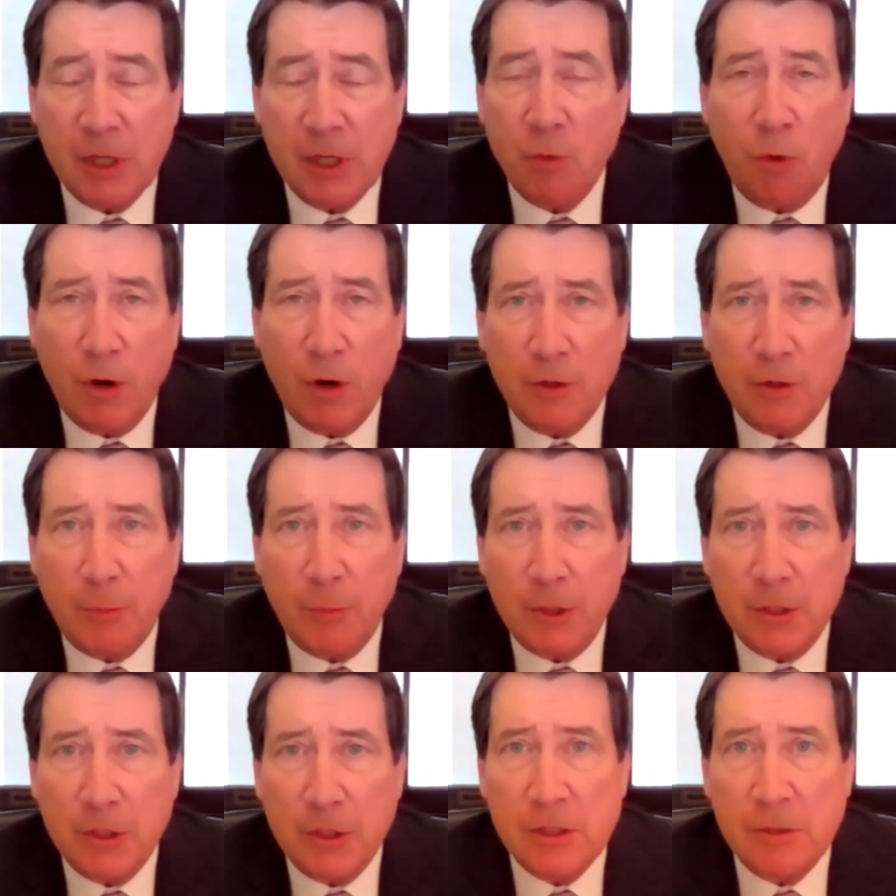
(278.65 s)
they wanted to
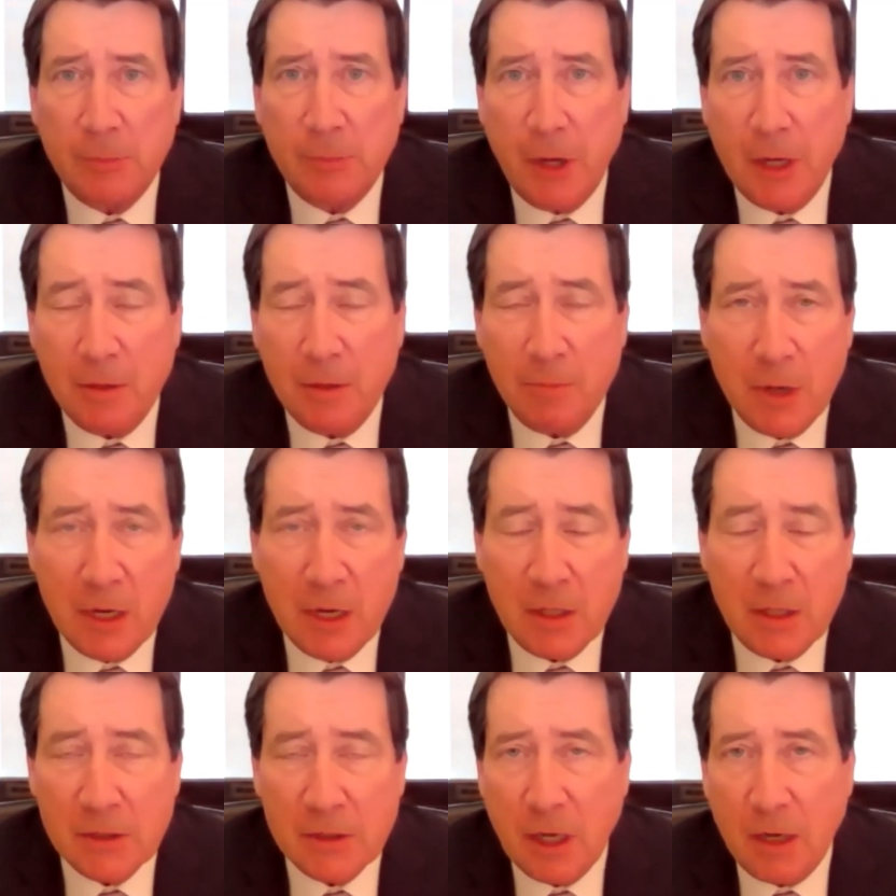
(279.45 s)
participate in
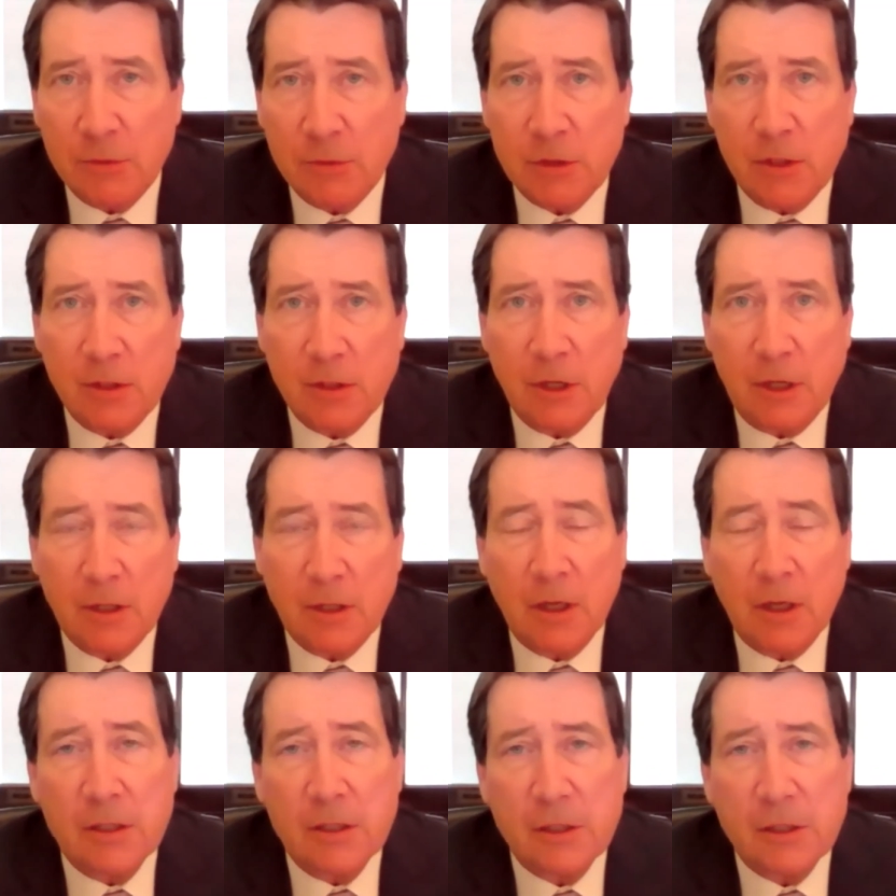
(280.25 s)
meetings I was
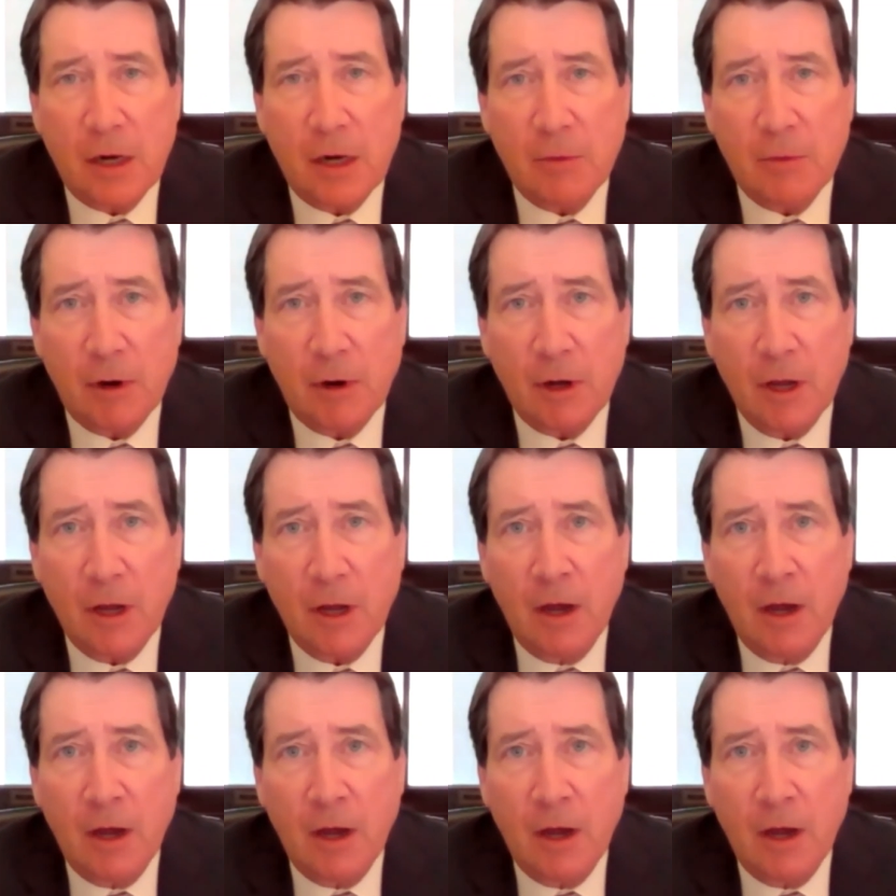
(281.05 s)
conducting, et cetera.